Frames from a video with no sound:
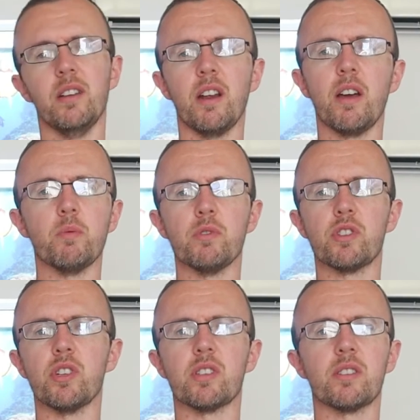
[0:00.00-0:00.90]
it was
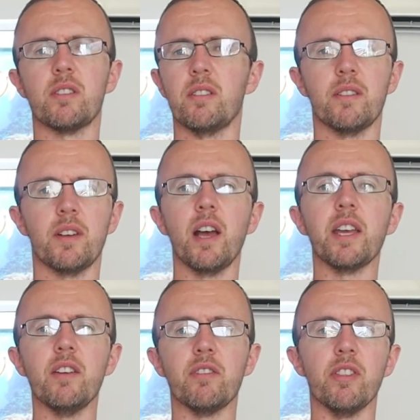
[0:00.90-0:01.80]
just a
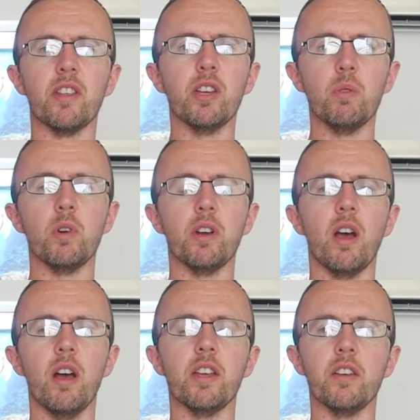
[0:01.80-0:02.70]
given that you wouldn't
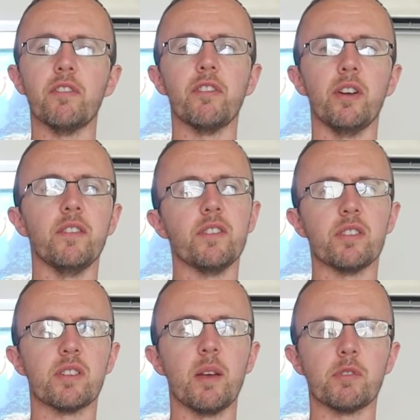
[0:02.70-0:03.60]
hurt your foot if you
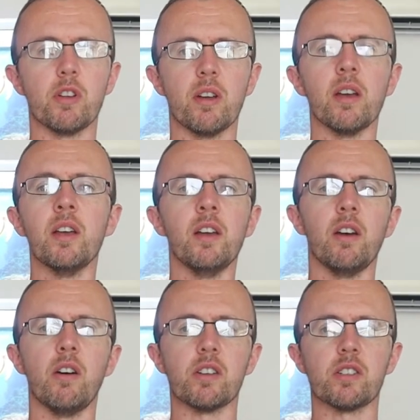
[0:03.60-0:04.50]
stepped on a
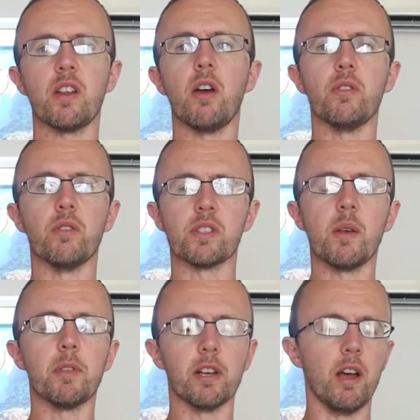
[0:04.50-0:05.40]
stone or
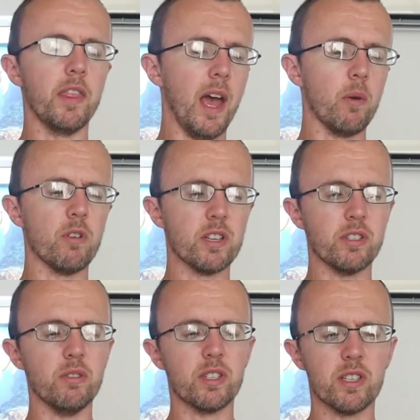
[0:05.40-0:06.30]
something like that.
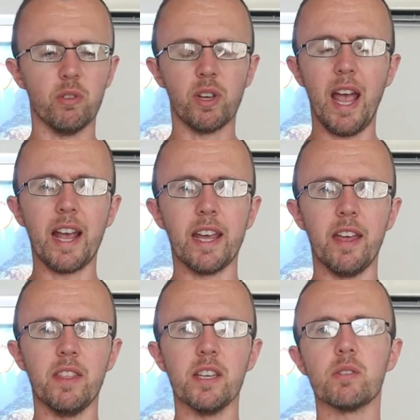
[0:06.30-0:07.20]
Whereas you still can
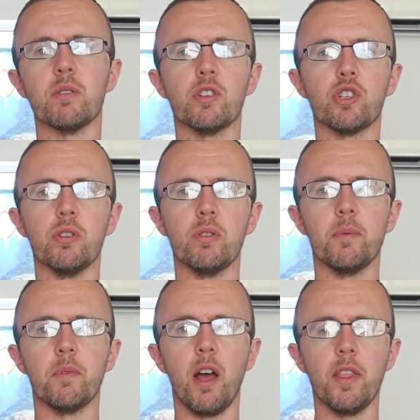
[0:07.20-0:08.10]
get this with a shoe
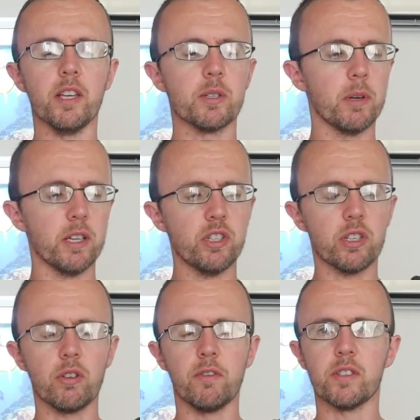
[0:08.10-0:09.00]
like this, but it
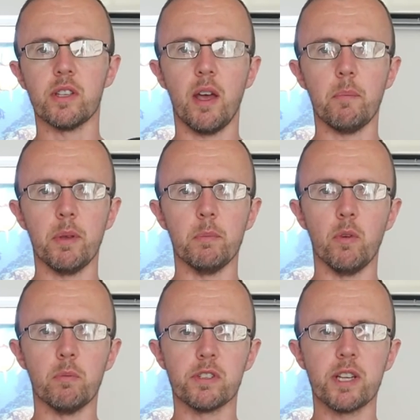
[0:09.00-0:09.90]
just offers that bit
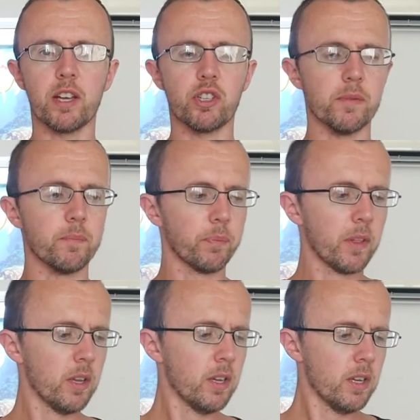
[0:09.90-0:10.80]
more protection.
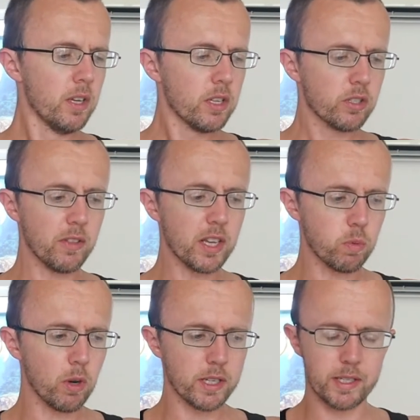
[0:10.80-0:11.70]
So
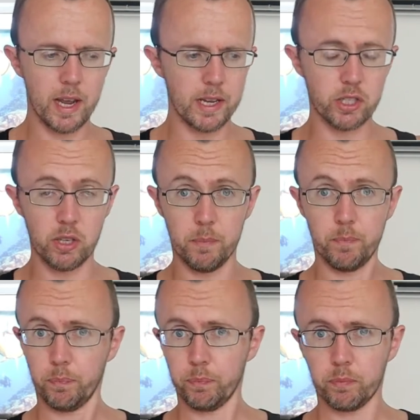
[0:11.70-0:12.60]
that's what I say to